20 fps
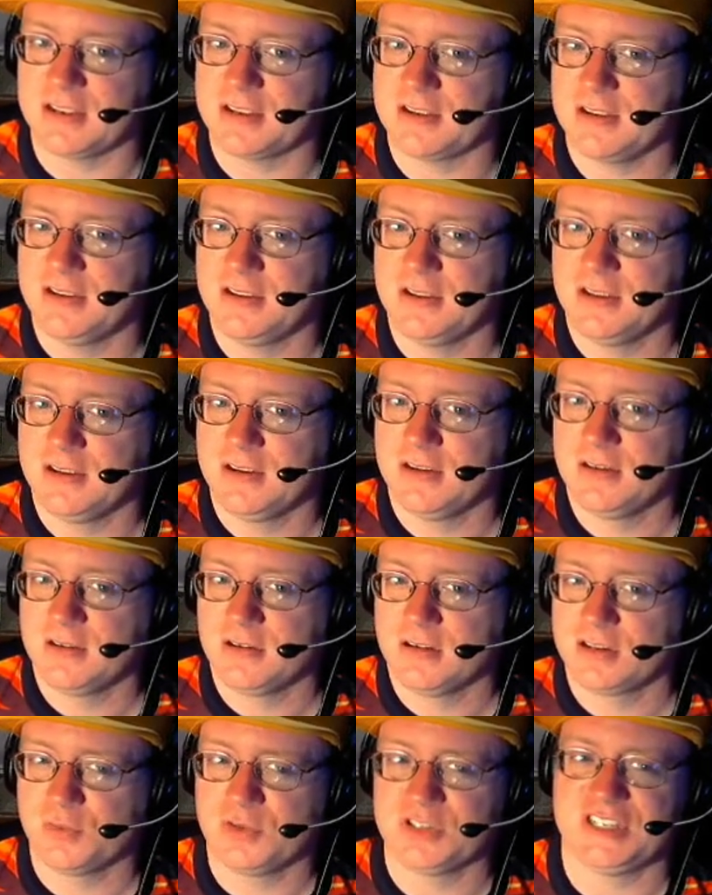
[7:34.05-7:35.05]

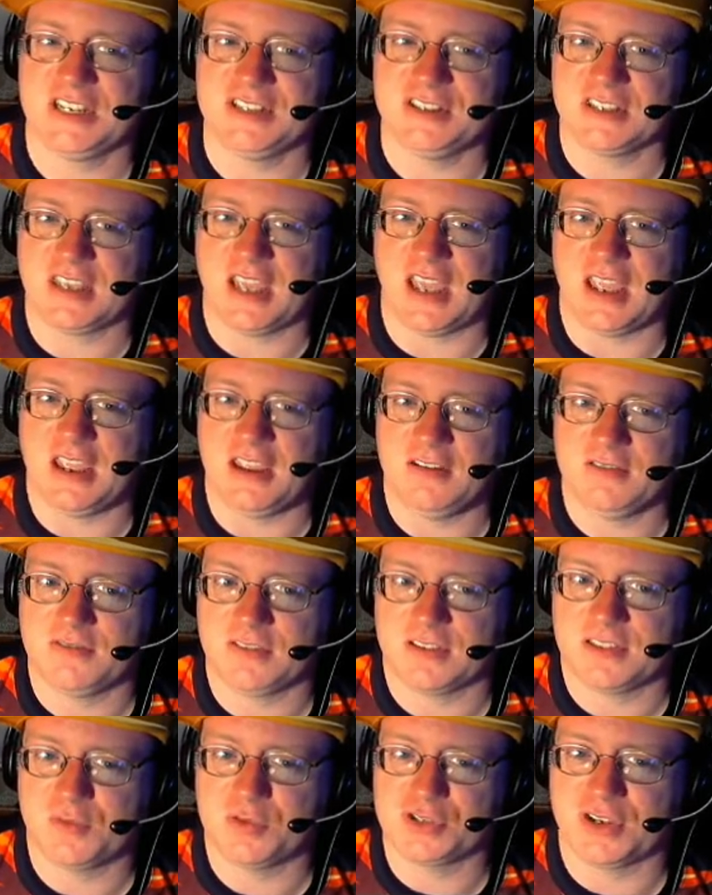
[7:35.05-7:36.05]
Or did we see it in the cave?
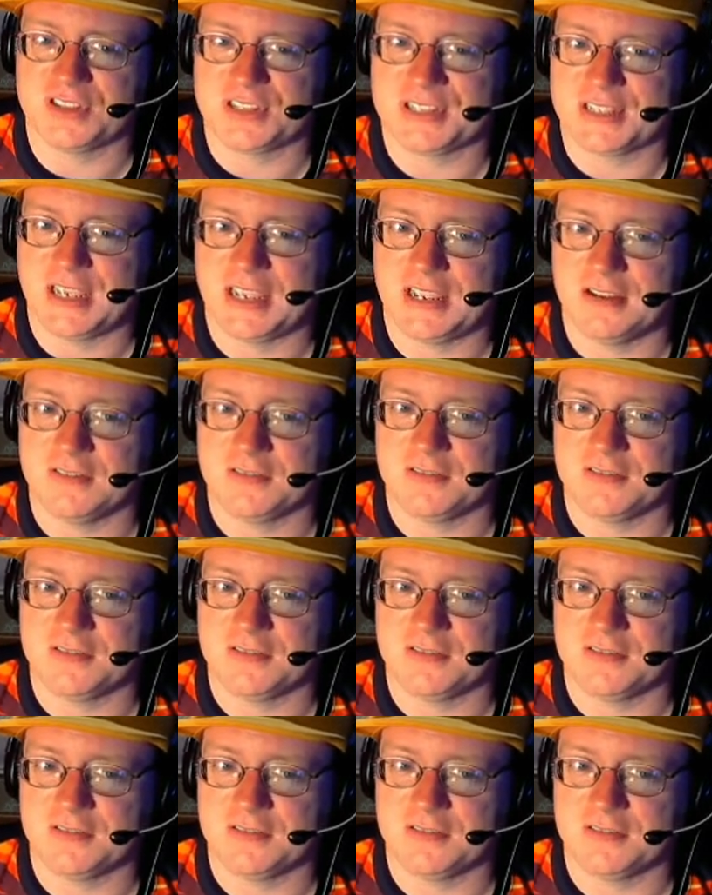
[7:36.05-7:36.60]
I think we saw it in the cave.